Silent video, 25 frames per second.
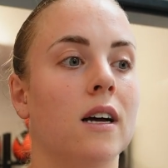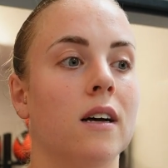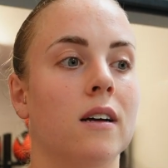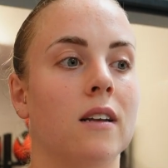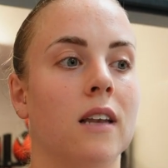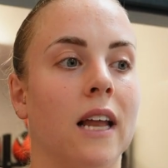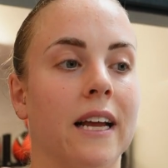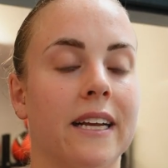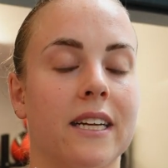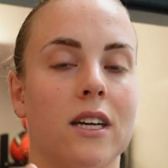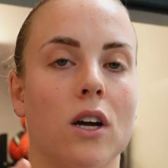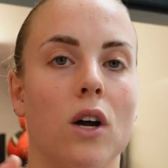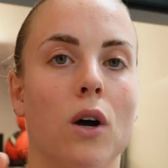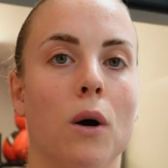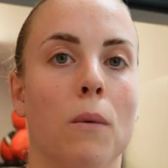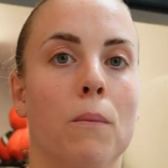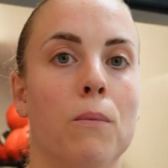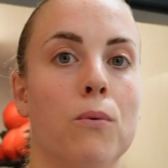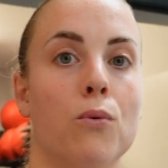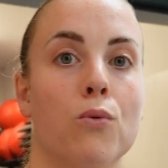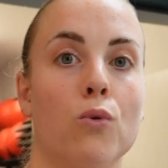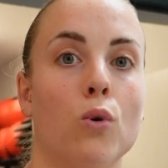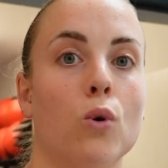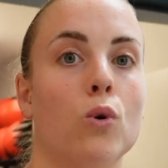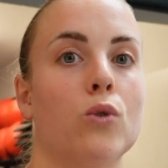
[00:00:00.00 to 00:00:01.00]
like a
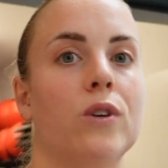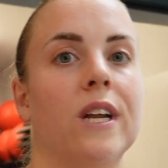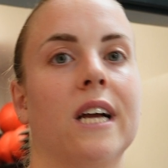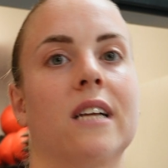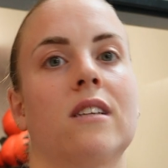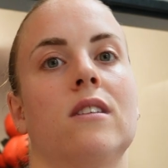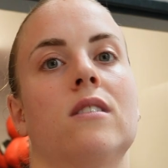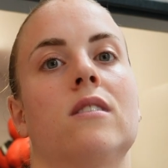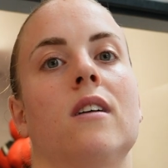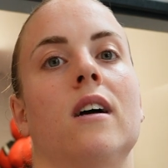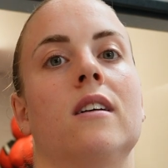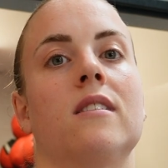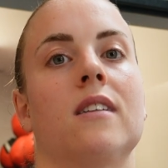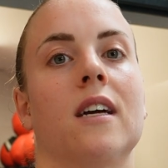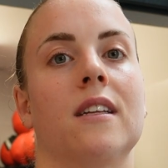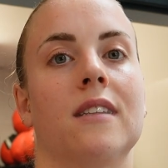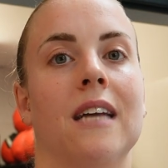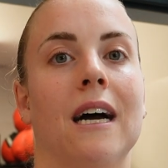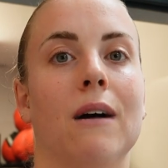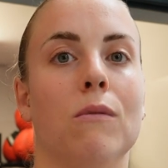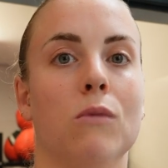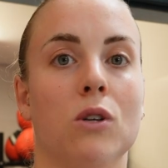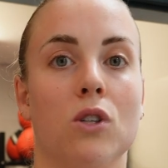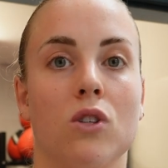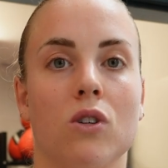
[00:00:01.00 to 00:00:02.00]
broad exercise like
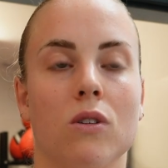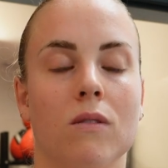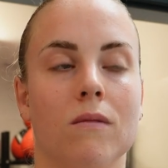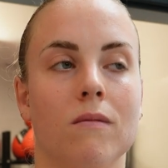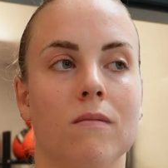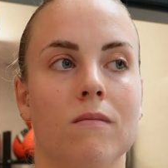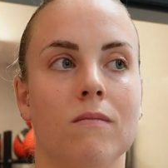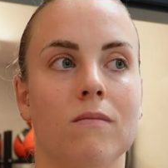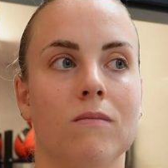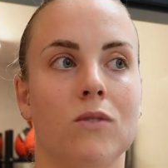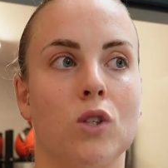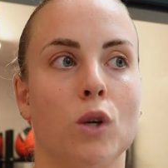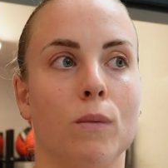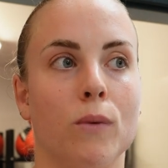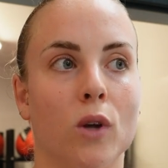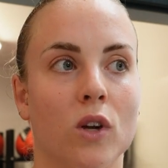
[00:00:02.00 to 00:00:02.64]
that, which, to be